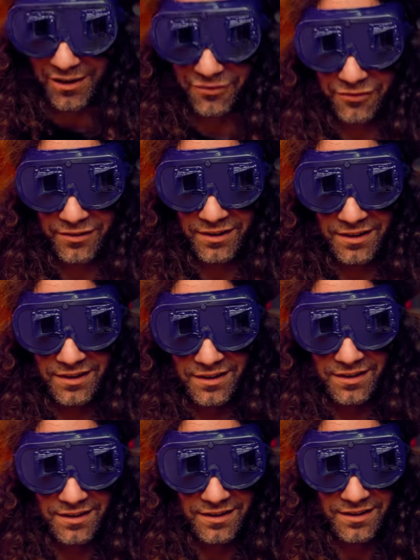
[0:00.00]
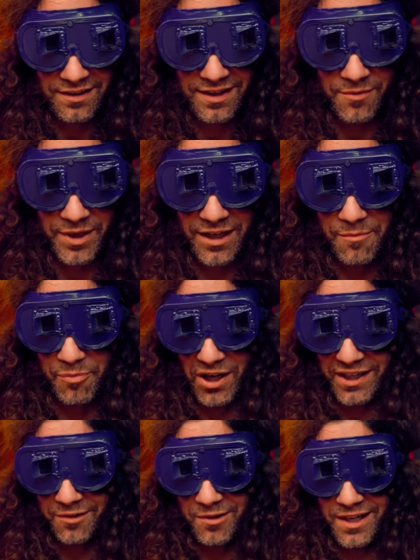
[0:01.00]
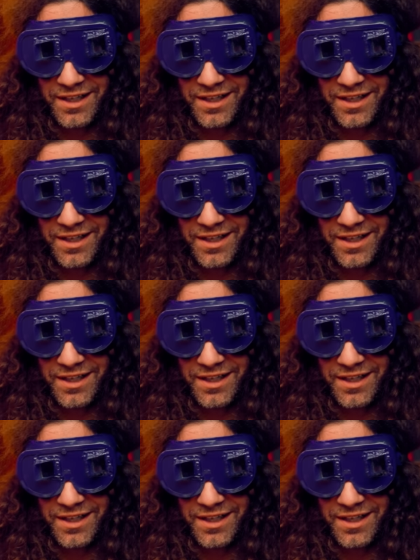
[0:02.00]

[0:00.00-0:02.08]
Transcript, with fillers: barf. I have Can to, we get a bucket